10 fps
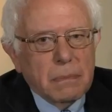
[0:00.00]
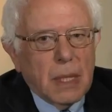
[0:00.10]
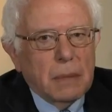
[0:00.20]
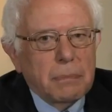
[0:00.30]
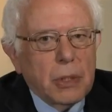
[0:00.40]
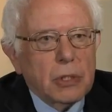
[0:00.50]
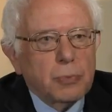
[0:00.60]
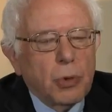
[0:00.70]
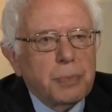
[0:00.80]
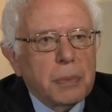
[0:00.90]
Well,
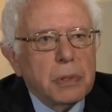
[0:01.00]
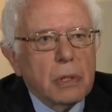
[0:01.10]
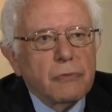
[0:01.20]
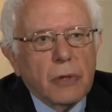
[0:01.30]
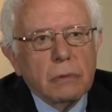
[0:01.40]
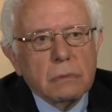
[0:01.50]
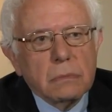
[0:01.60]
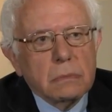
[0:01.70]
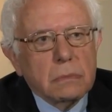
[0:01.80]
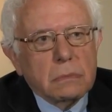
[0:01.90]
because poor people don't vote.
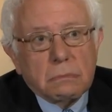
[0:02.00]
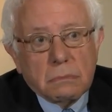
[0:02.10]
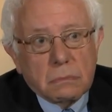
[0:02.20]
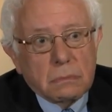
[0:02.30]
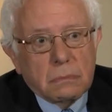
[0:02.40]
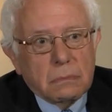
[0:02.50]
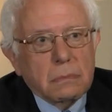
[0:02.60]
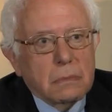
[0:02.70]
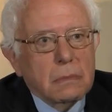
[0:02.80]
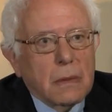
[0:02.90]

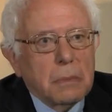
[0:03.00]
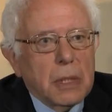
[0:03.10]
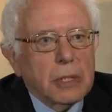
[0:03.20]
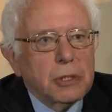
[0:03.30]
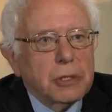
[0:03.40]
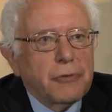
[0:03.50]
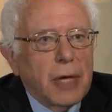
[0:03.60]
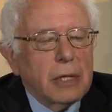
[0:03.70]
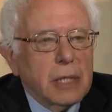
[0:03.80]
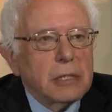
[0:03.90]
I mean, that's just a
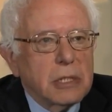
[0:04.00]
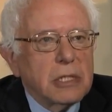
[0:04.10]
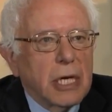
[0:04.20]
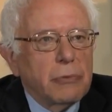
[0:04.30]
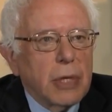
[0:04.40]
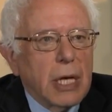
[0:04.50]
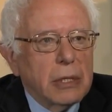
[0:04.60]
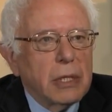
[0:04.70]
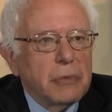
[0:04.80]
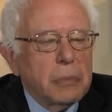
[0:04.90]
fact. That's a sad
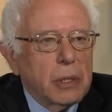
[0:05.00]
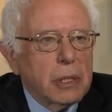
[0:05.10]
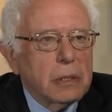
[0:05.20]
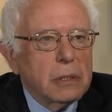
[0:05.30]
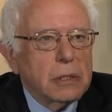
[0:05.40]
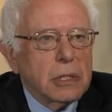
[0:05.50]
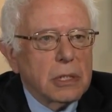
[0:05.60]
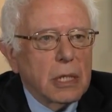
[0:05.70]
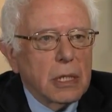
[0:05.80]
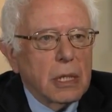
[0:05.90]
reality of American
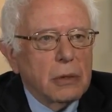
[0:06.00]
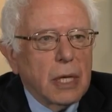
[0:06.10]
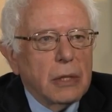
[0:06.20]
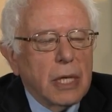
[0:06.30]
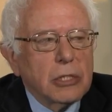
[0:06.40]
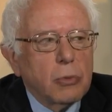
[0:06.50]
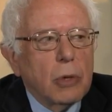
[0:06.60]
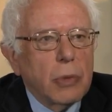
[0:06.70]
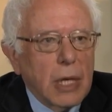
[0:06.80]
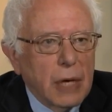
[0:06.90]
society, and that's
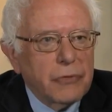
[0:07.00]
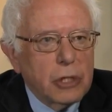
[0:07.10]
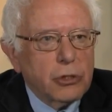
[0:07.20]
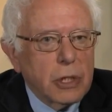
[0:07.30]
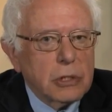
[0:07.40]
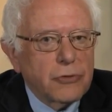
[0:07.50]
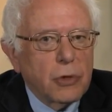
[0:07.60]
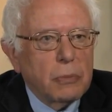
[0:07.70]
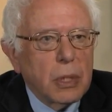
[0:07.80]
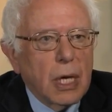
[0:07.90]
what we have to
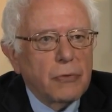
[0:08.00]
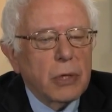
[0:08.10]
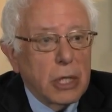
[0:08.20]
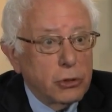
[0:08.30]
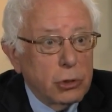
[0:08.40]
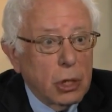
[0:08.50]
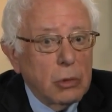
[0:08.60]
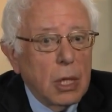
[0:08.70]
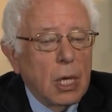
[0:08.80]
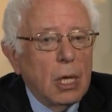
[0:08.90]
transform. We have, as you know,